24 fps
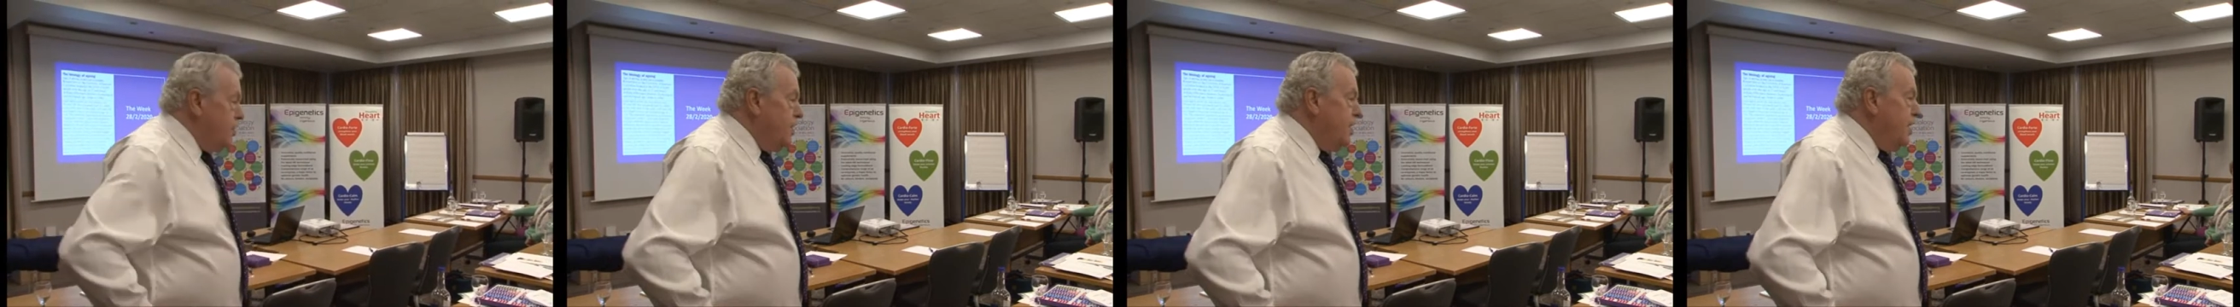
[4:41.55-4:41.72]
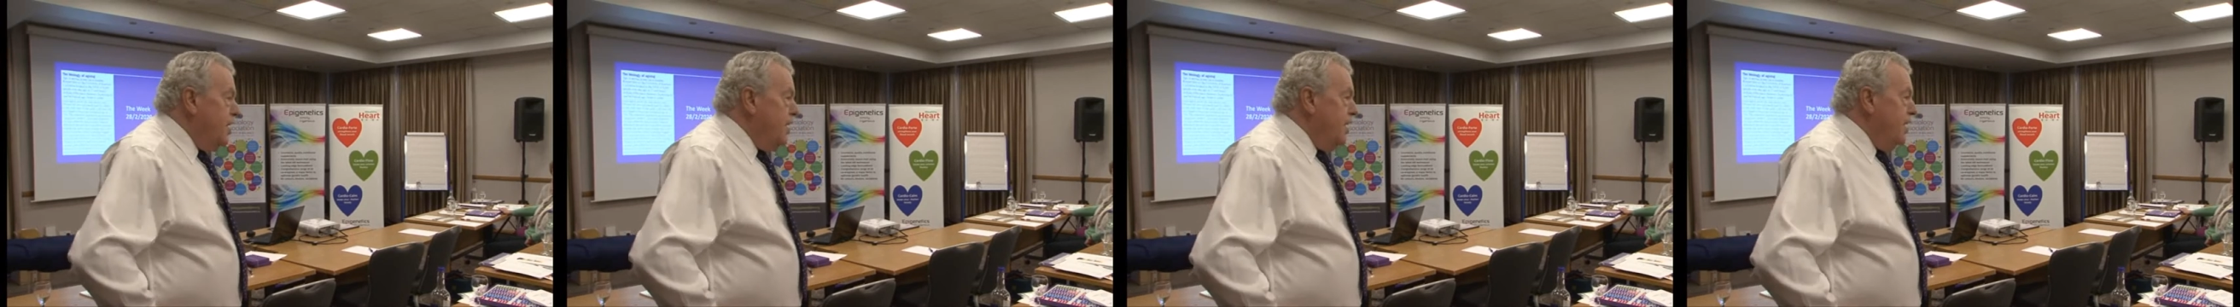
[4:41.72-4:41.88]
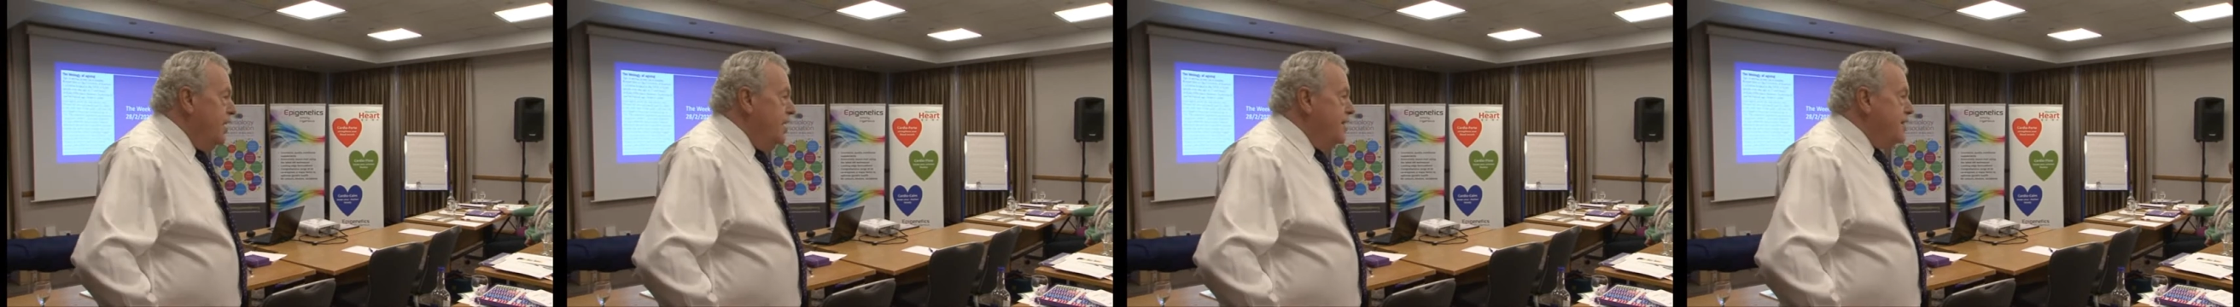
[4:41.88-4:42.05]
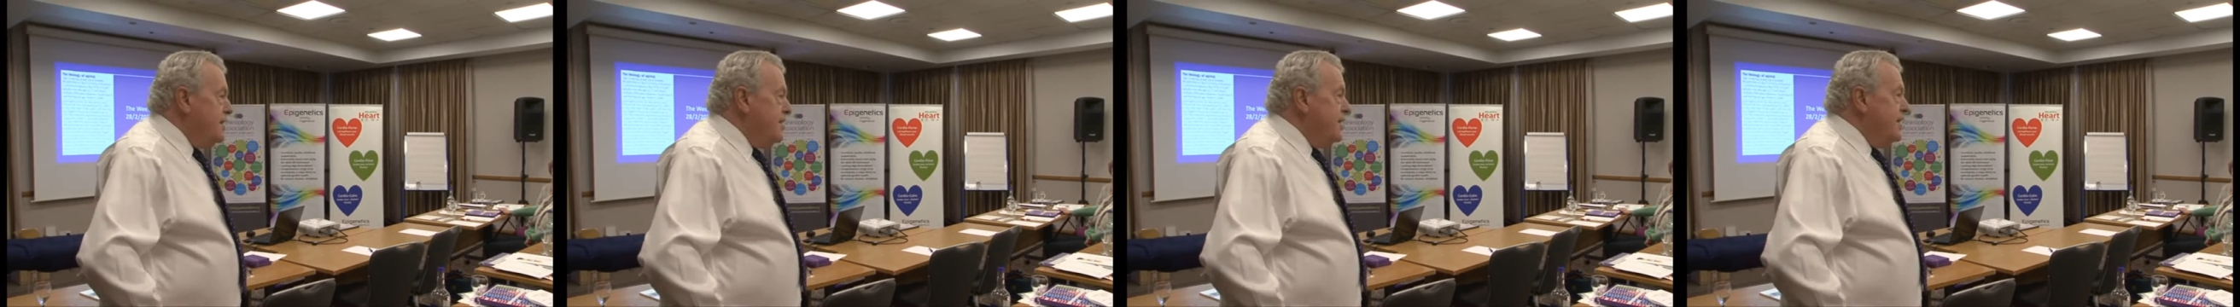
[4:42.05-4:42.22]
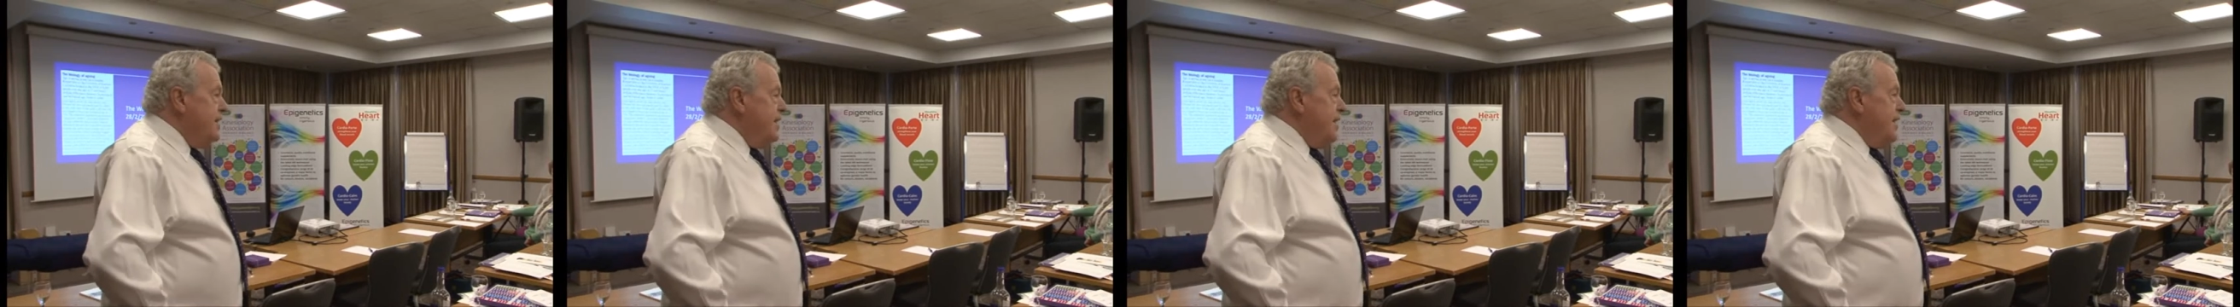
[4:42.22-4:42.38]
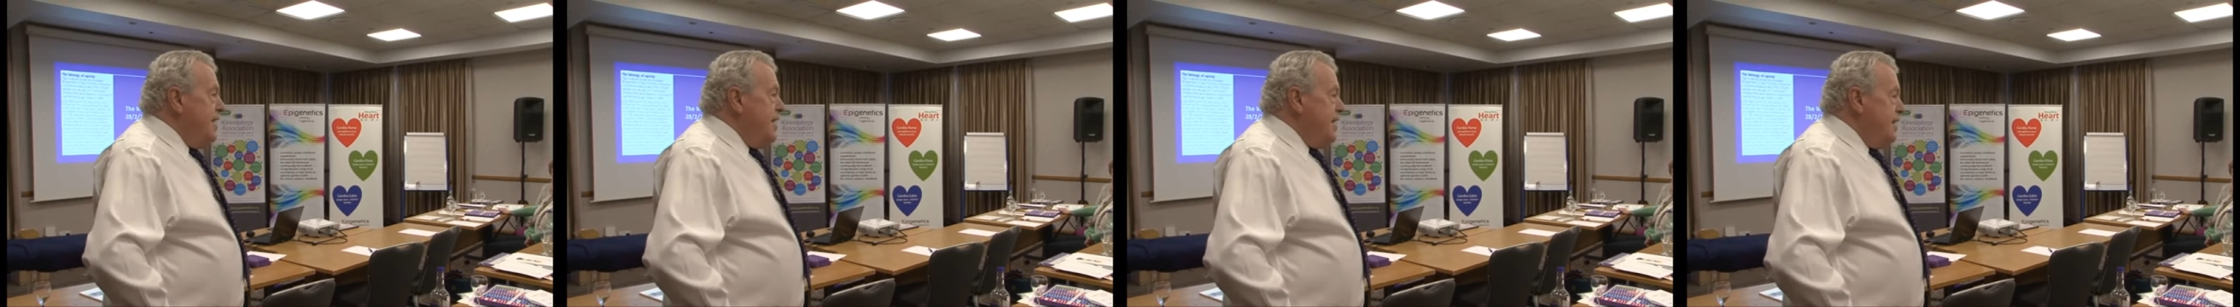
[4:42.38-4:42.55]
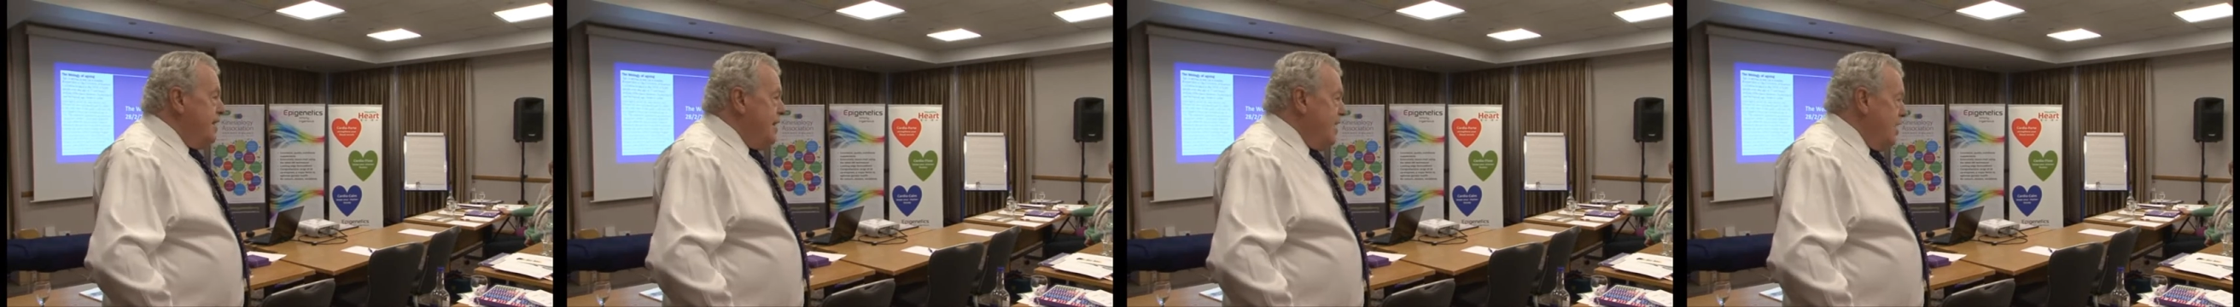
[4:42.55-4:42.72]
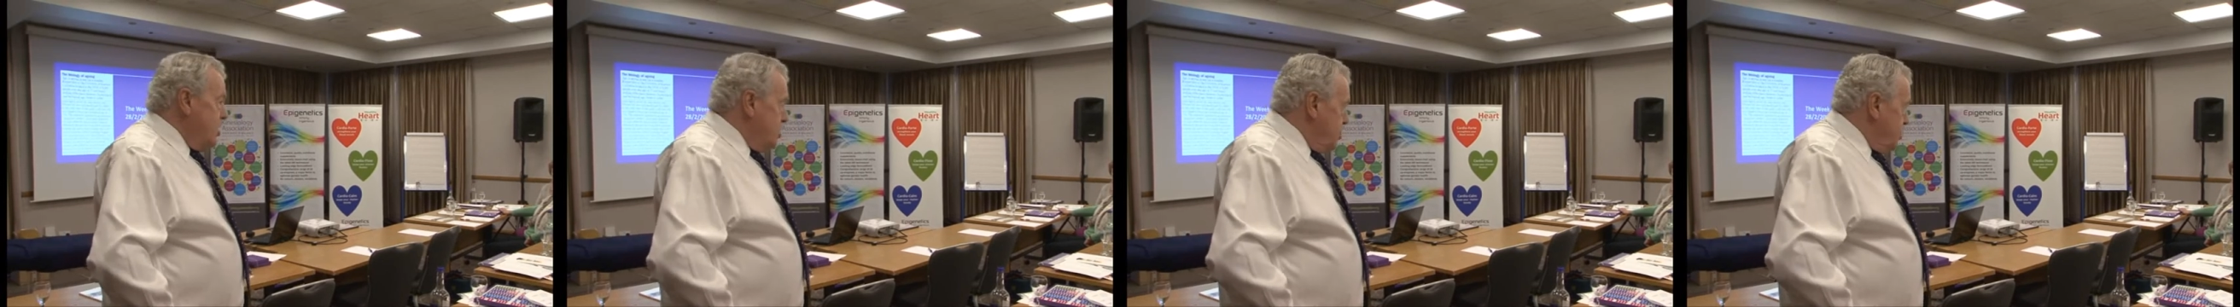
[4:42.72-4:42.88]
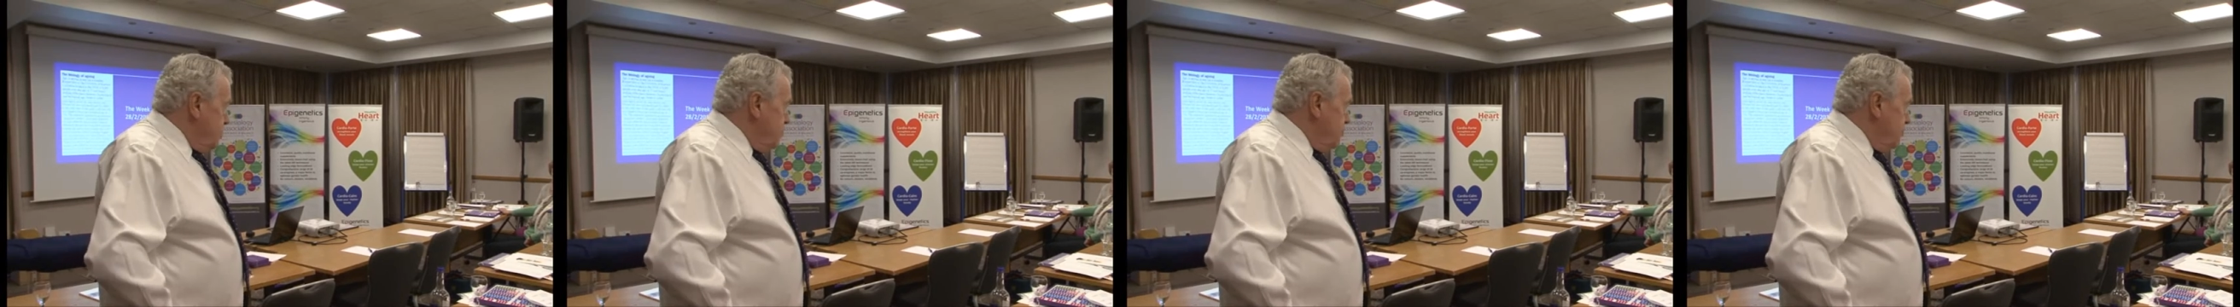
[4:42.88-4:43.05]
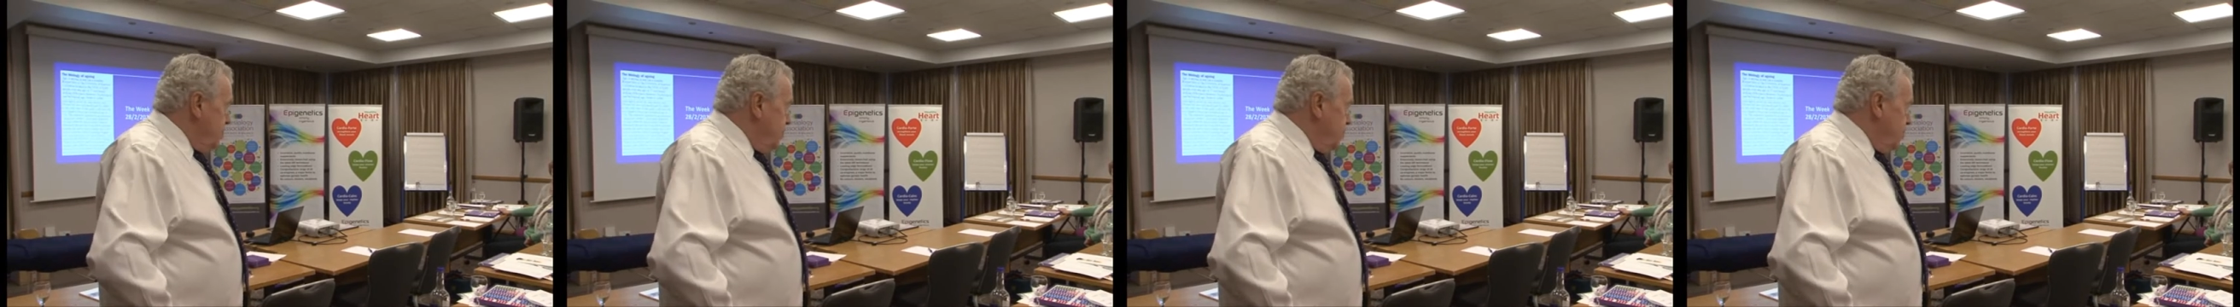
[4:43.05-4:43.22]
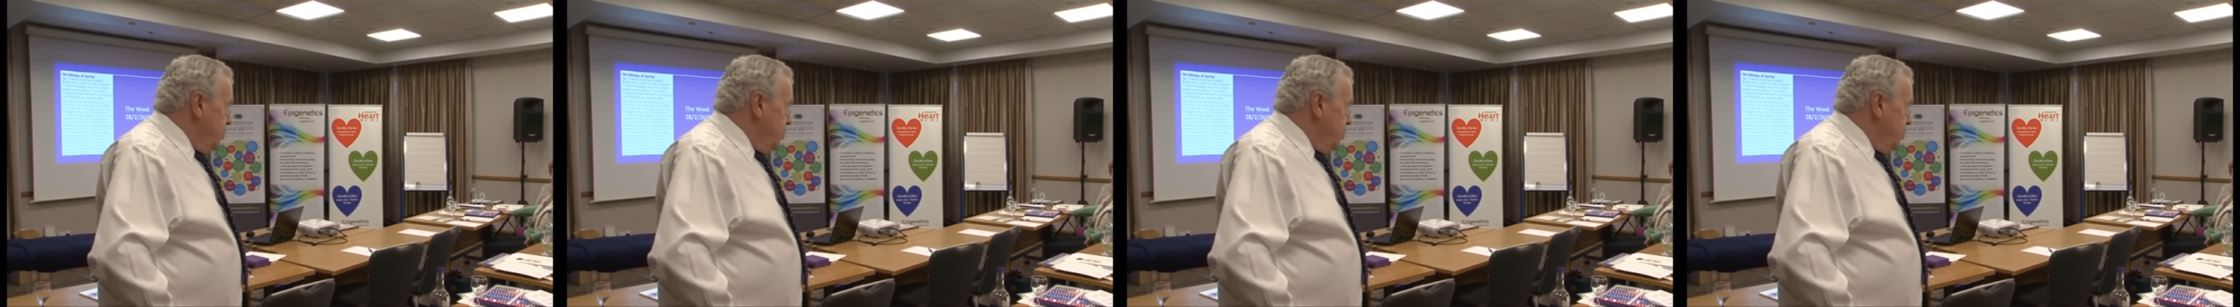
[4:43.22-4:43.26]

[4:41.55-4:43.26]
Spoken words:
eyes, that's the real